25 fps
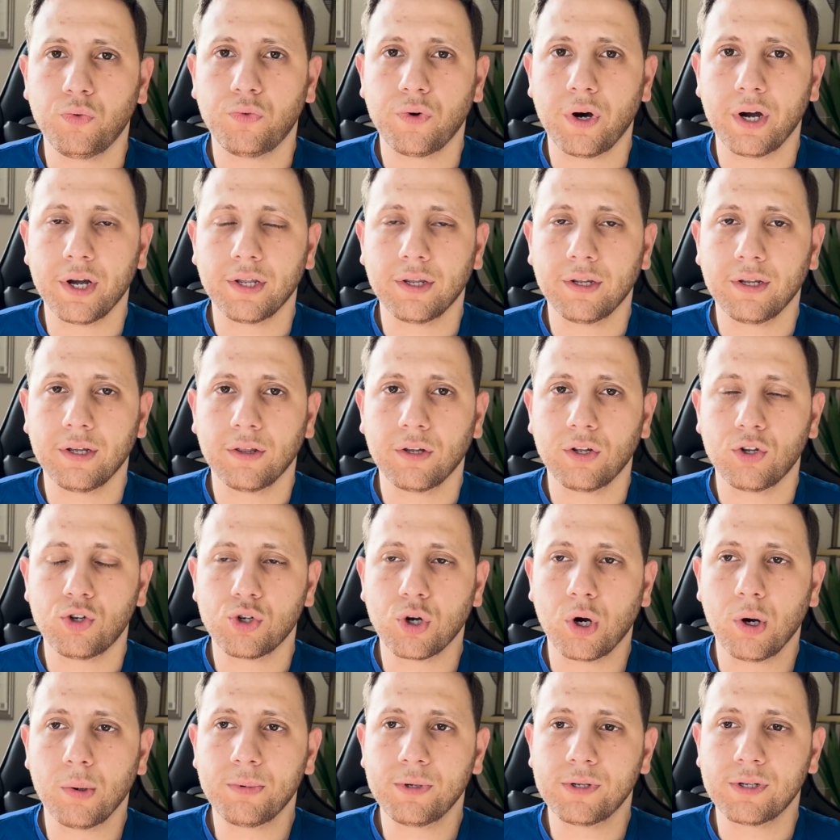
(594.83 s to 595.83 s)
finding the
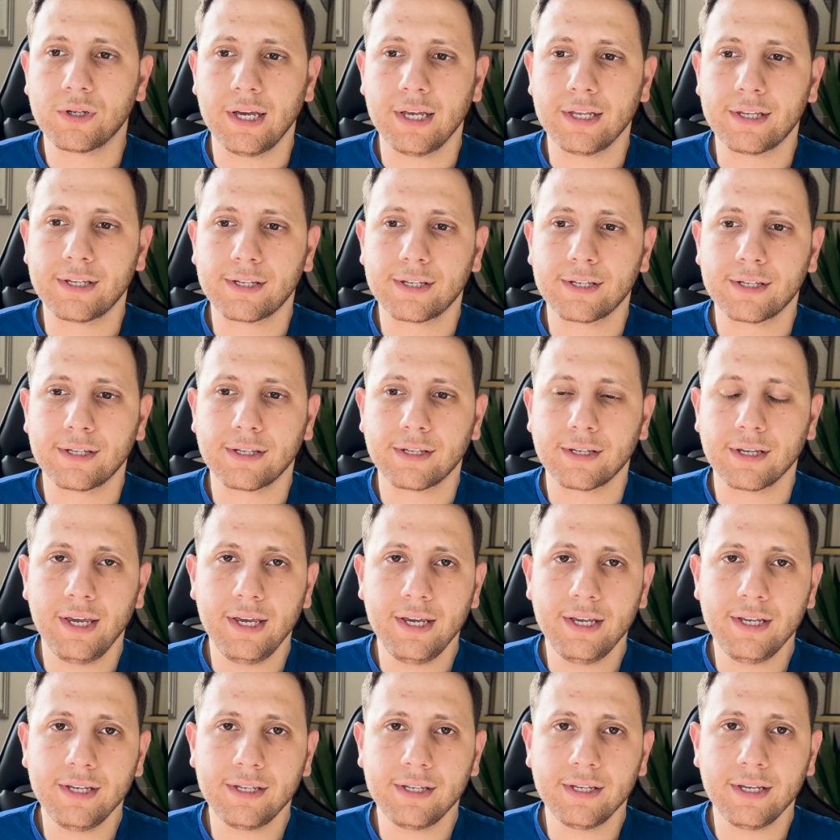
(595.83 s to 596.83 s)
jobs, it's
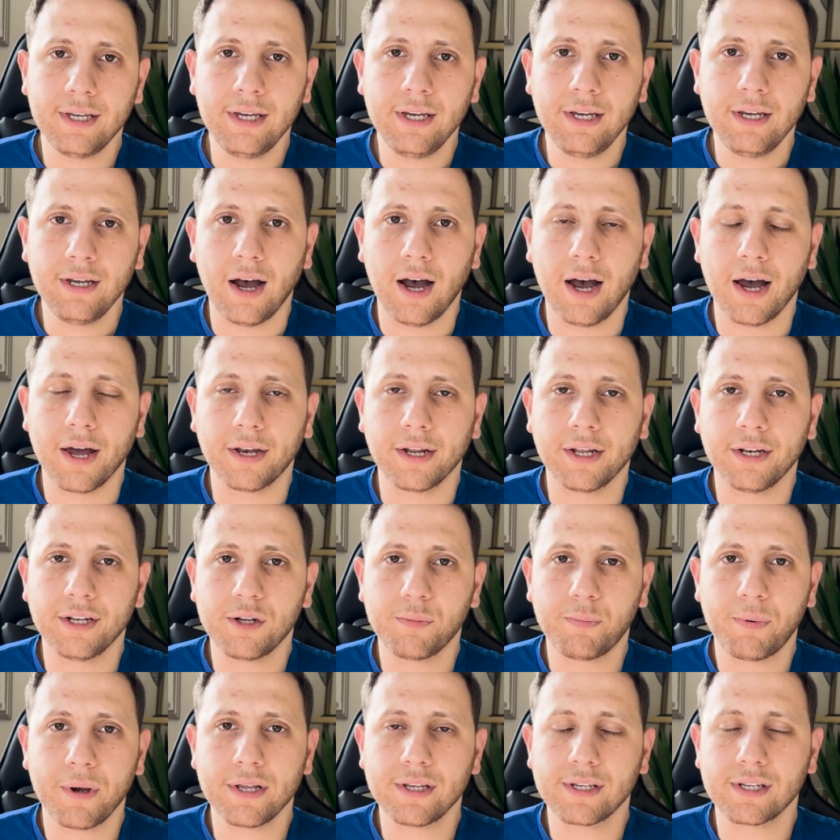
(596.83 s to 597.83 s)
easy and it
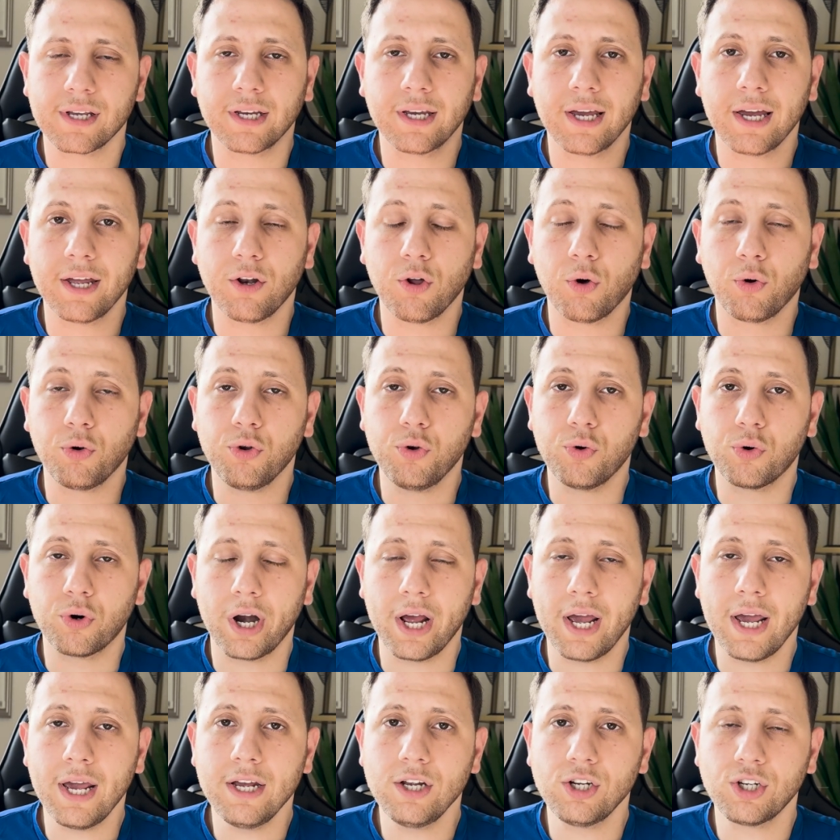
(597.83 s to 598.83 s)
depends again on your
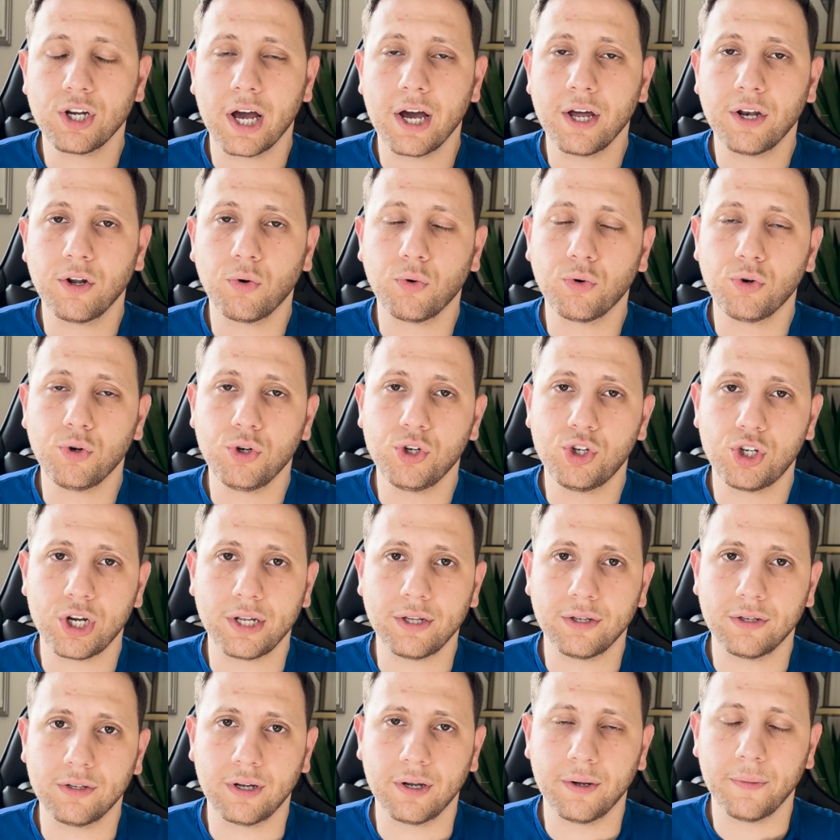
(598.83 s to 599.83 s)
age and on your
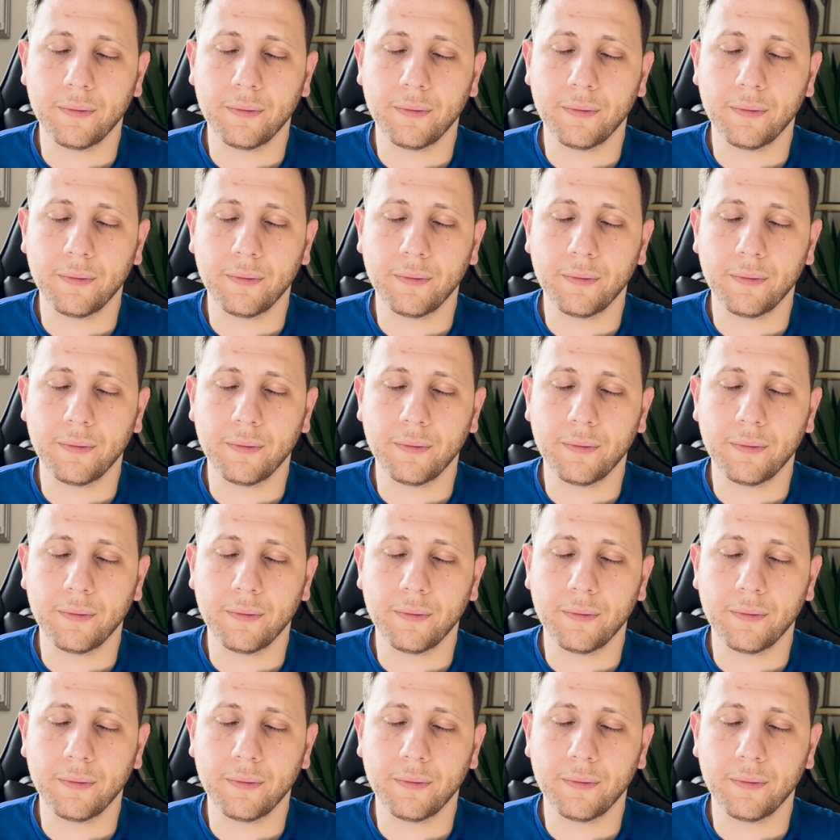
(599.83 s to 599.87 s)
gender.